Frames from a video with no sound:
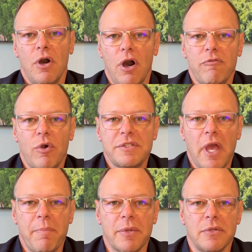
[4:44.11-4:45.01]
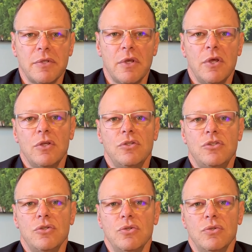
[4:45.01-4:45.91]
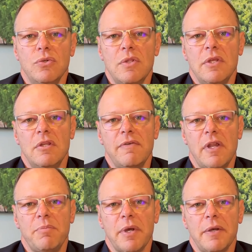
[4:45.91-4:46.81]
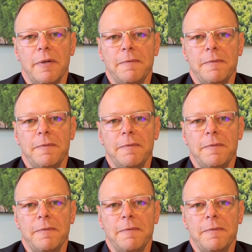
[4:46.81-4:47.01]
of what's happened to the developer.